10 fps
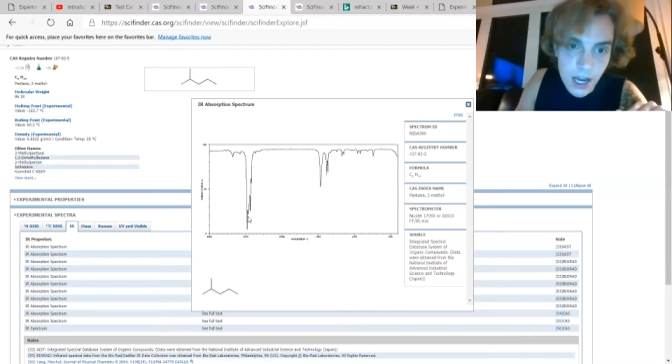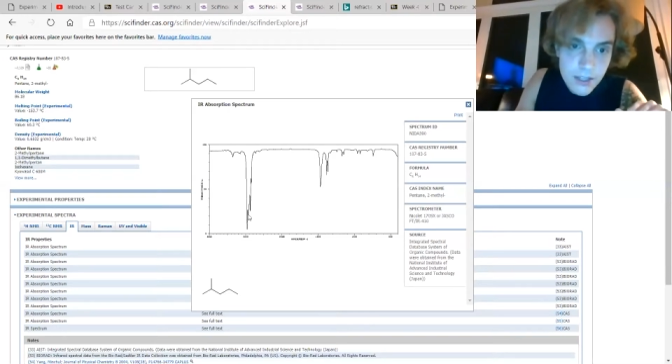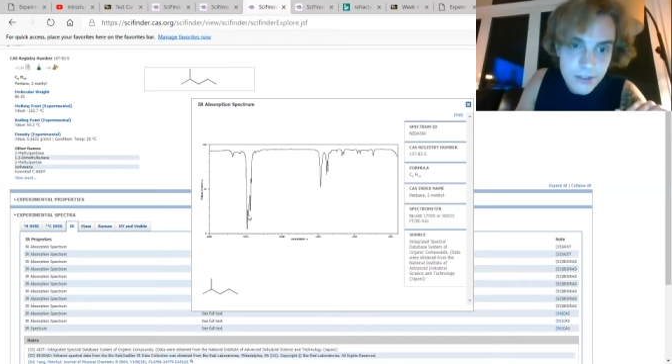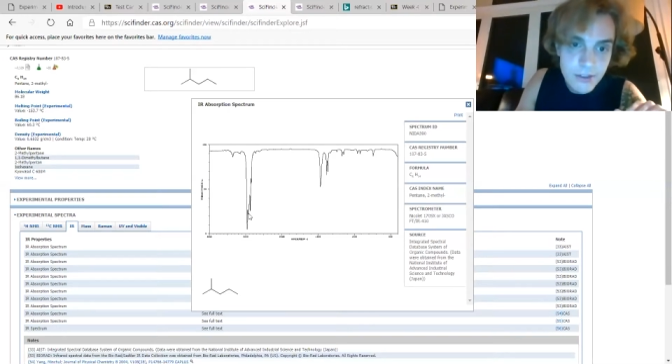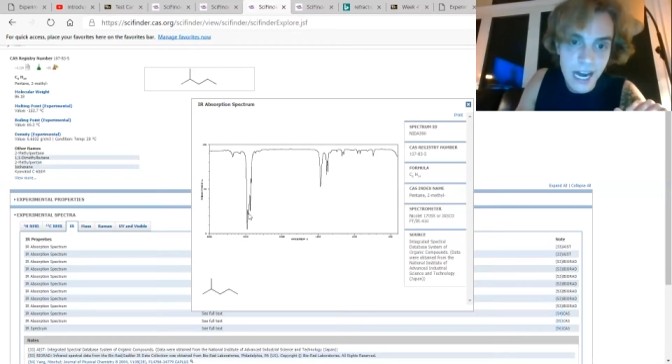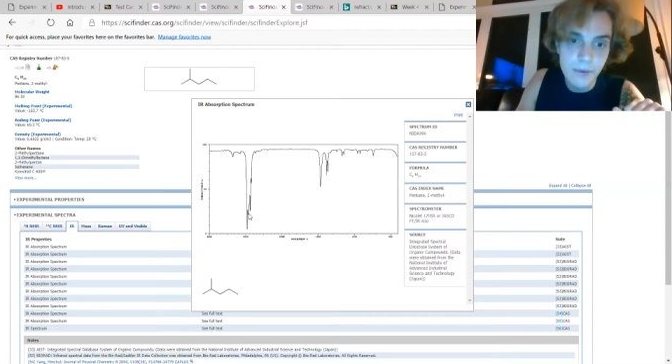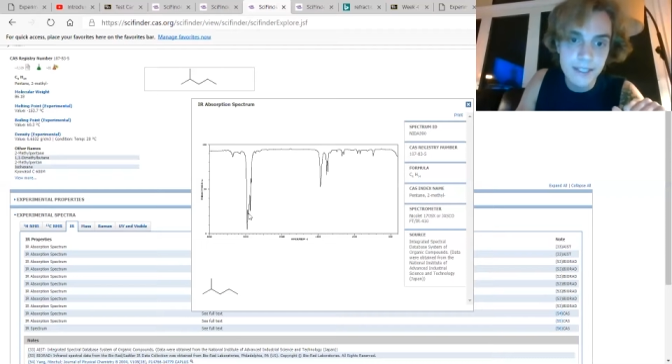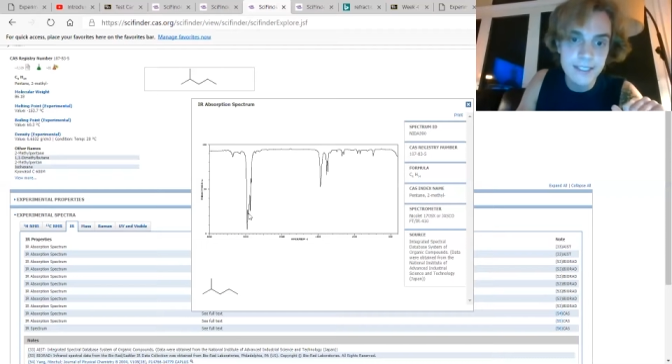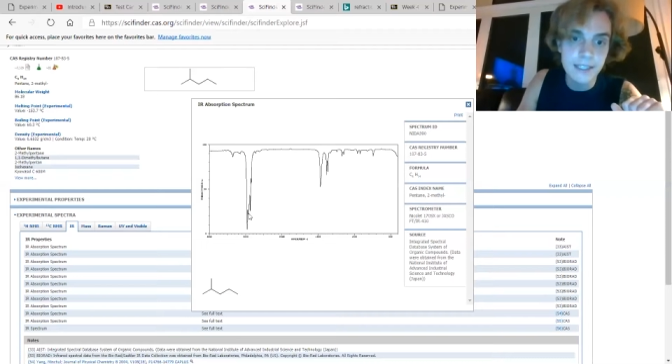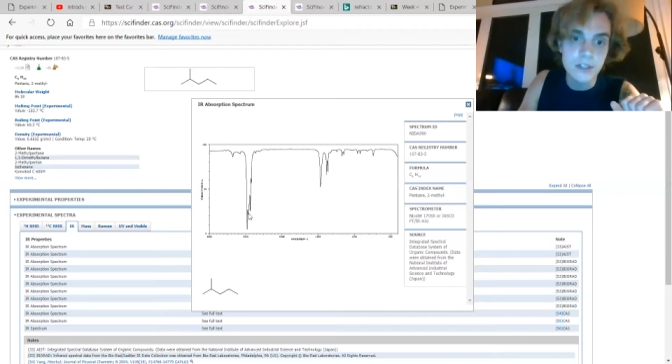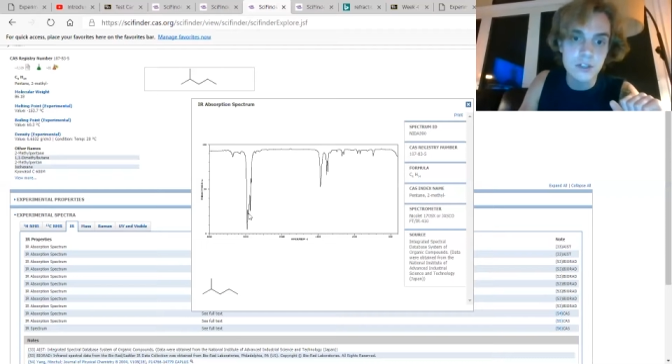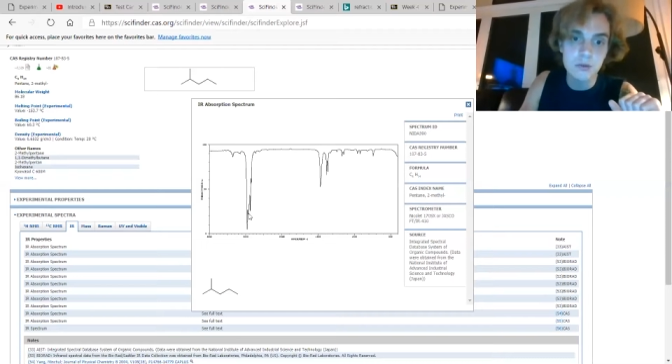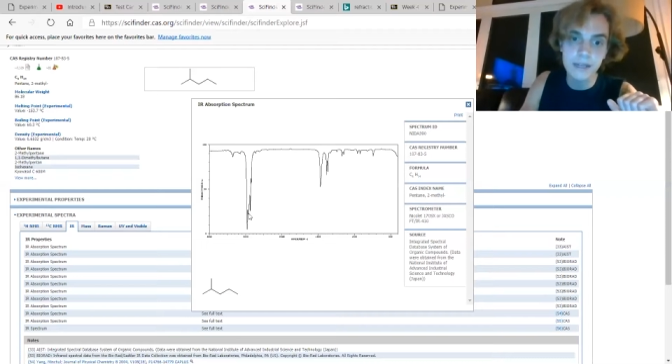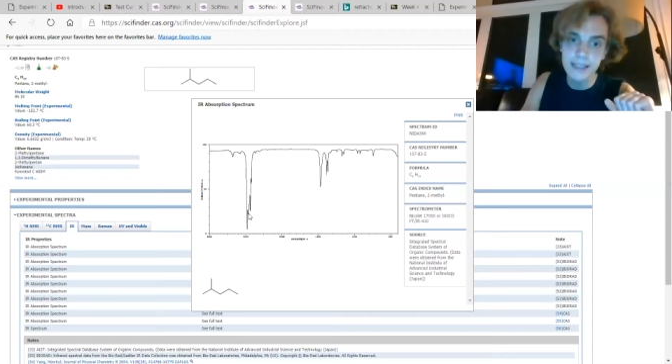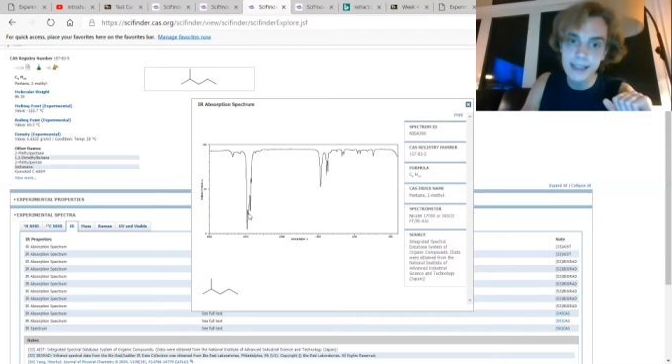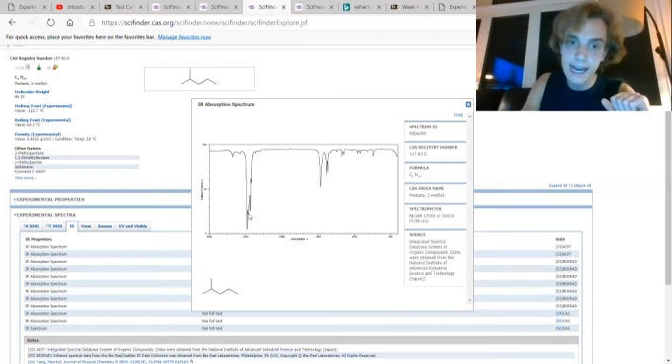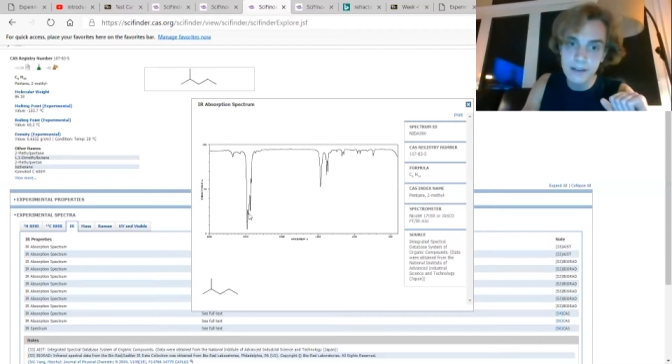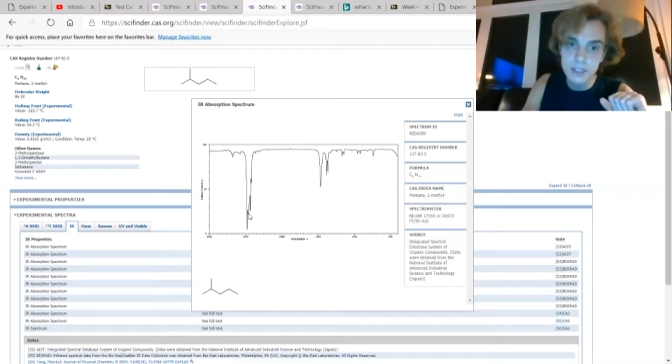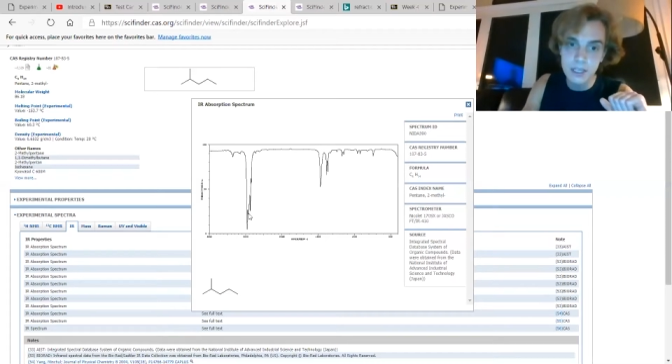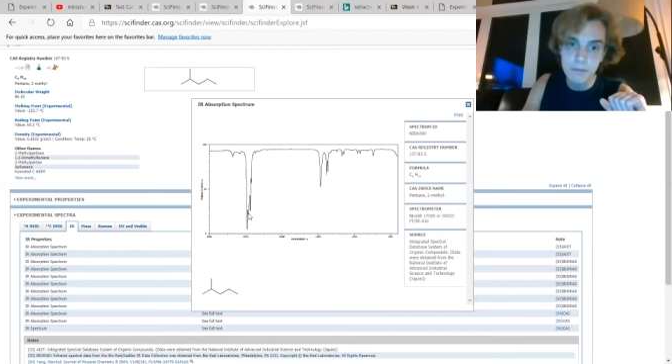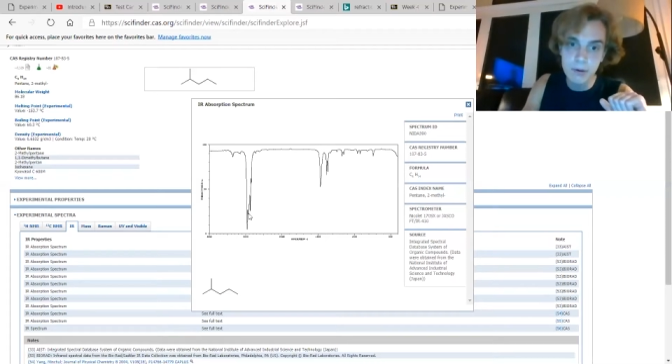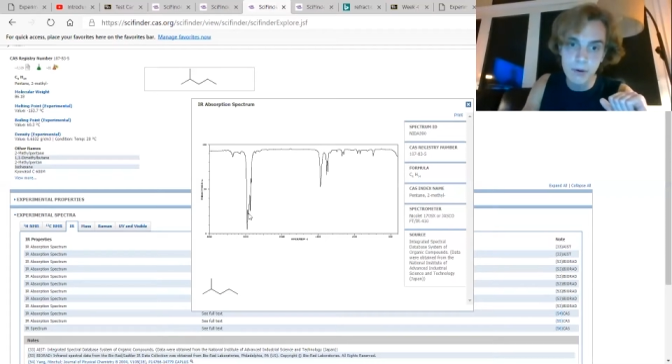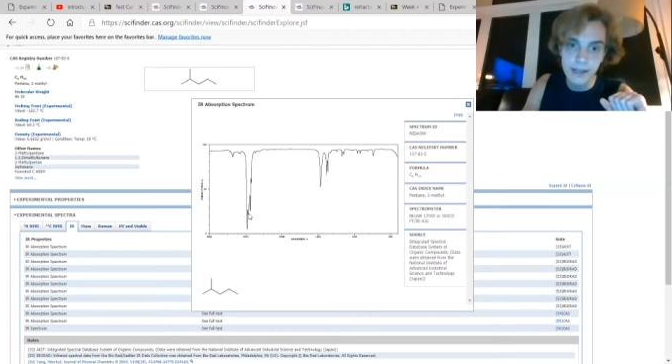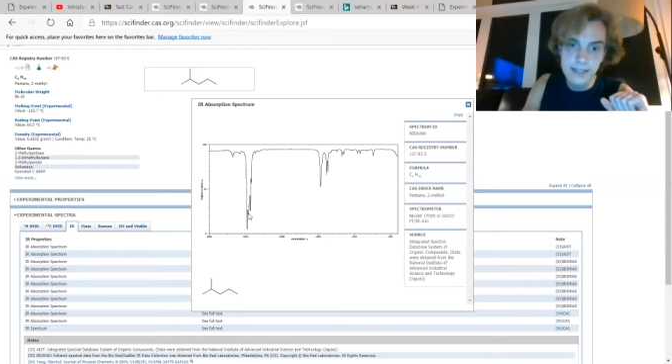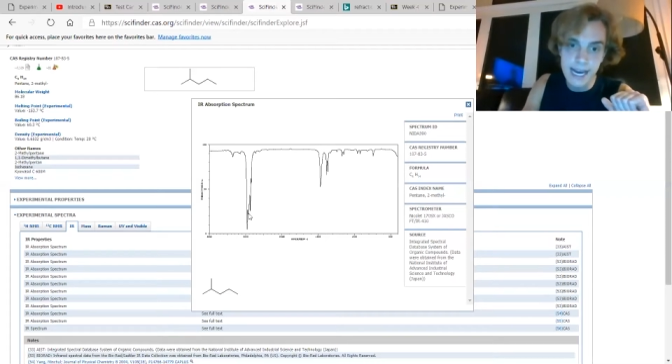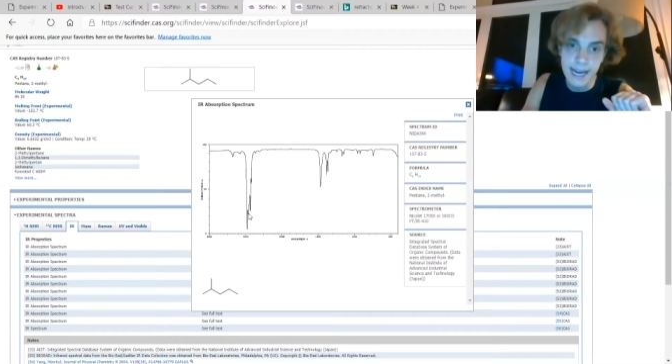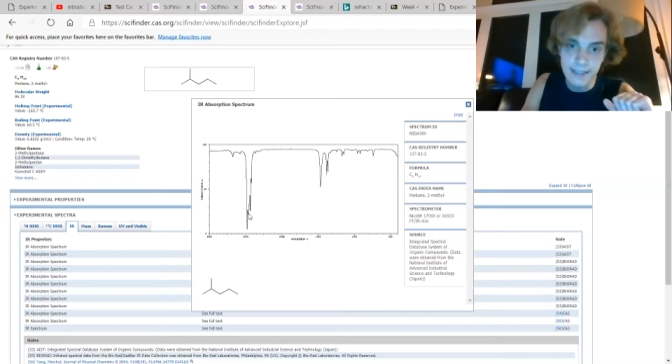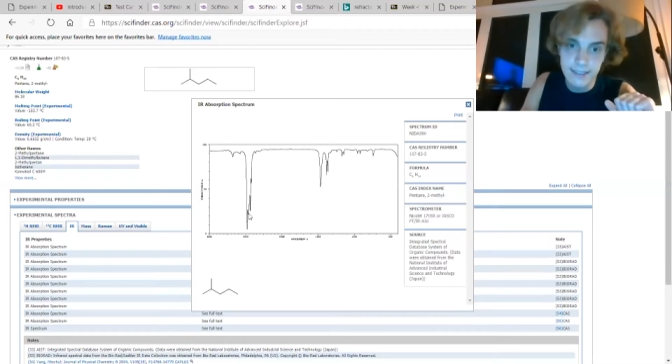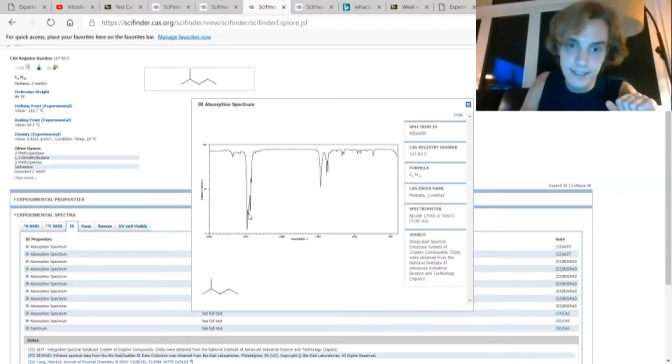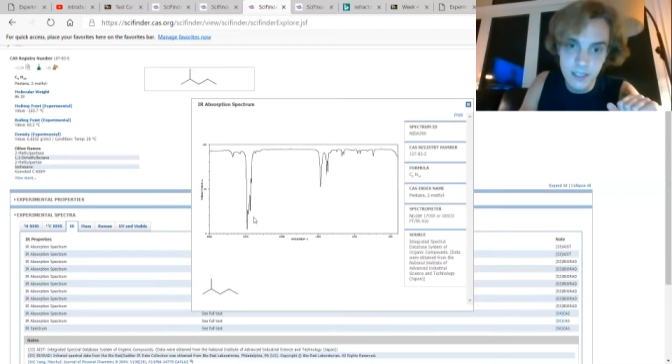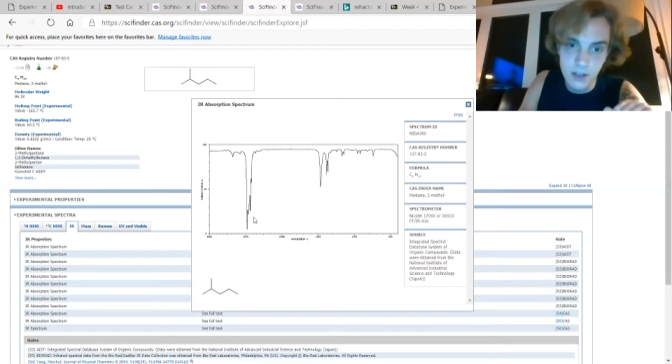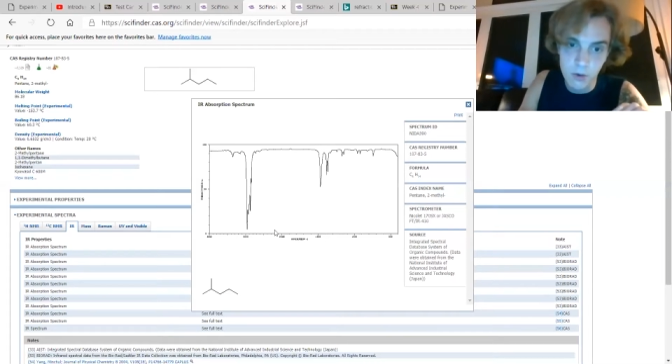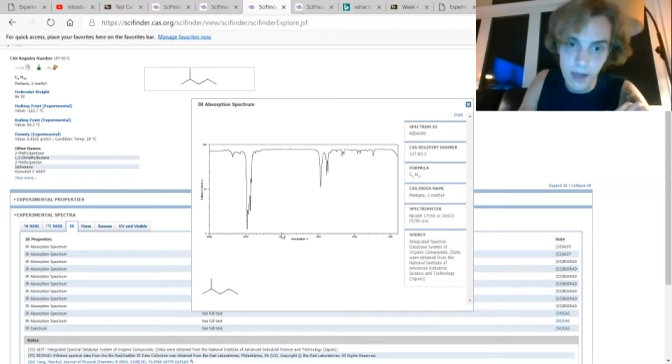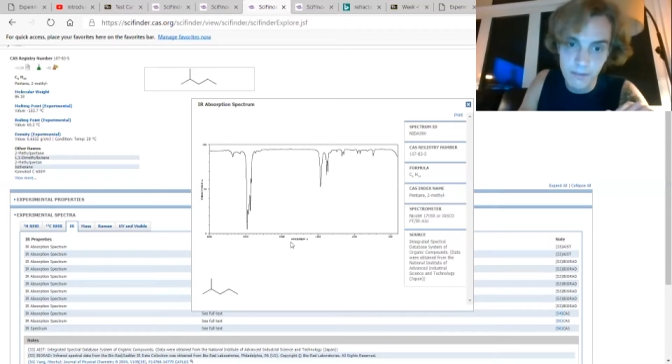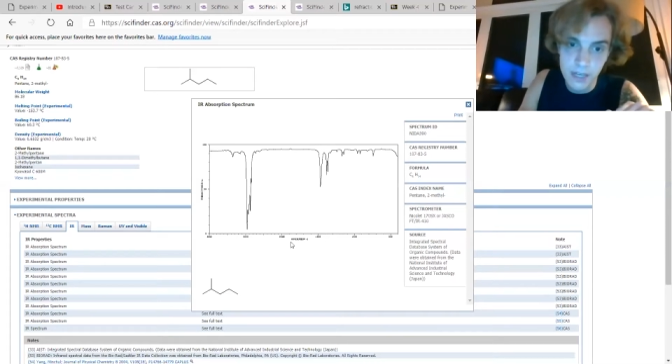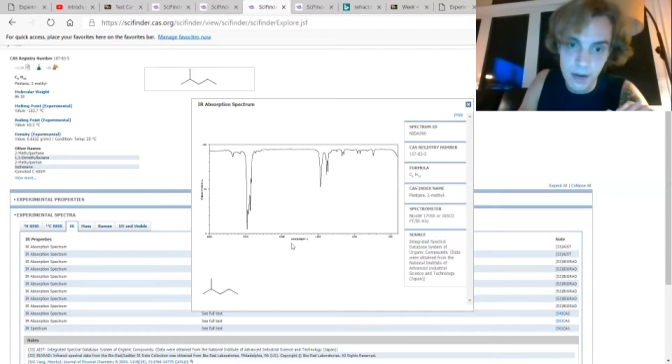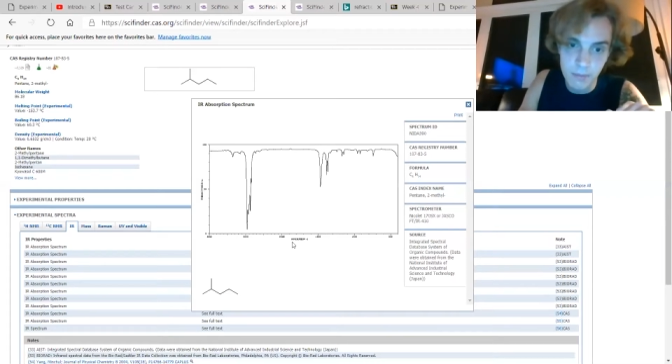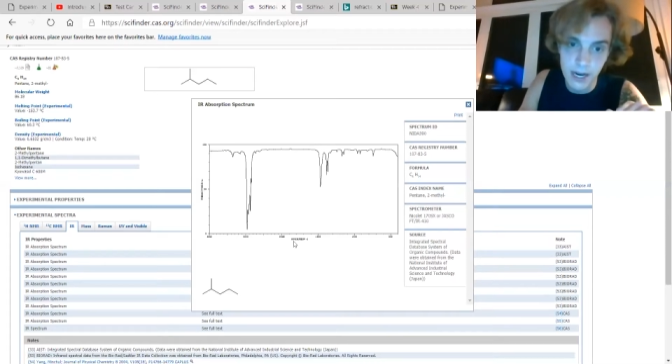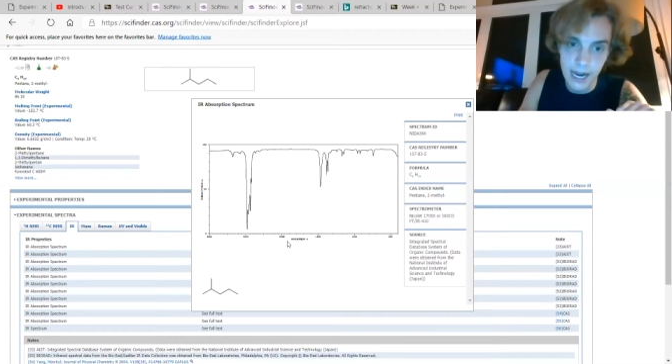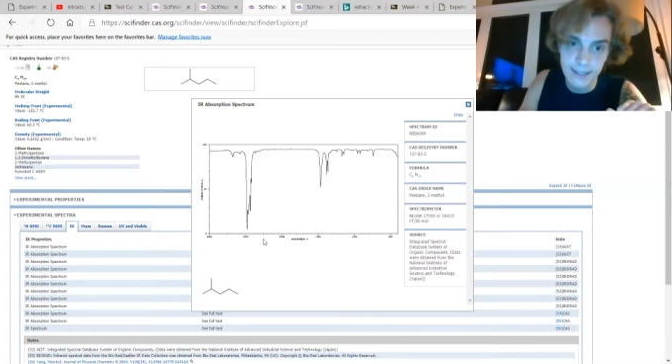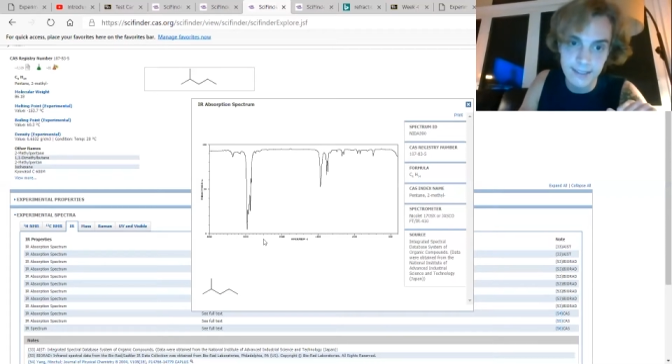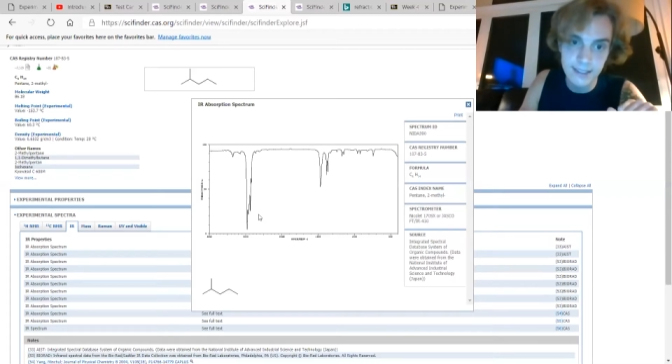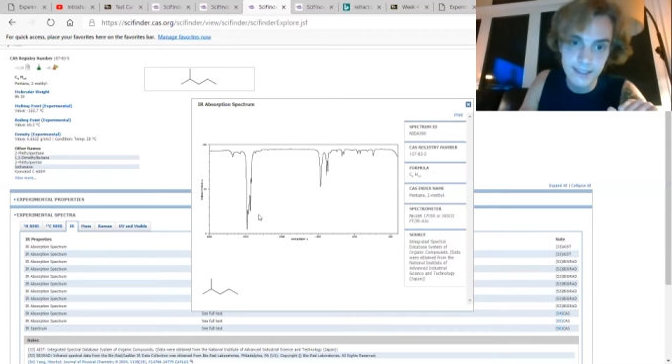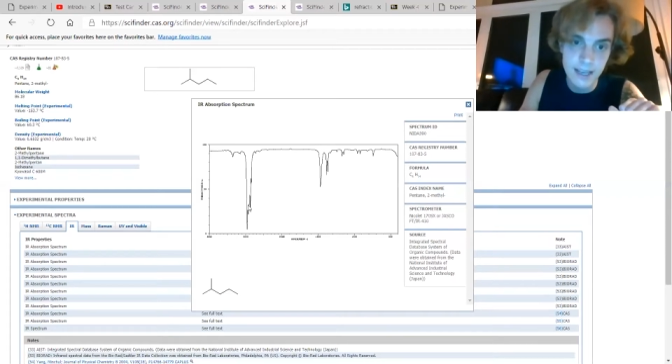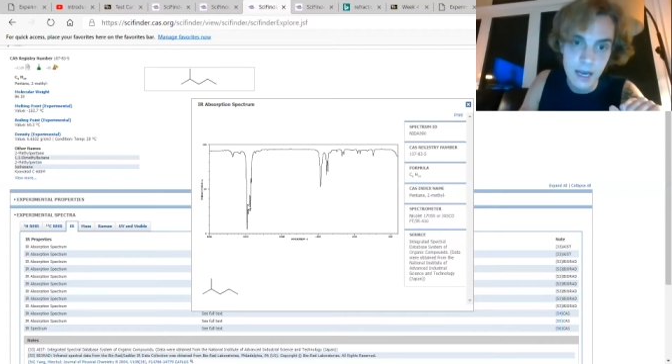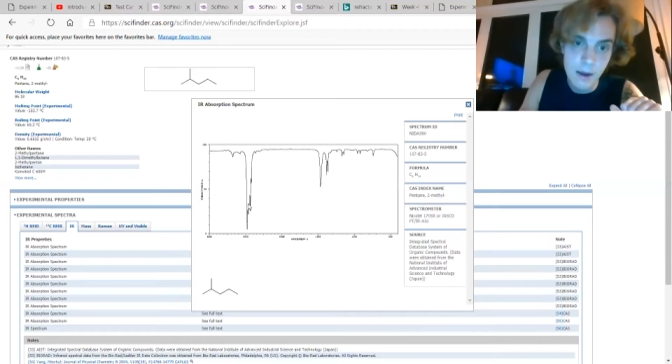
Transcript: So now we see this 3,000 point axis on the wave number axis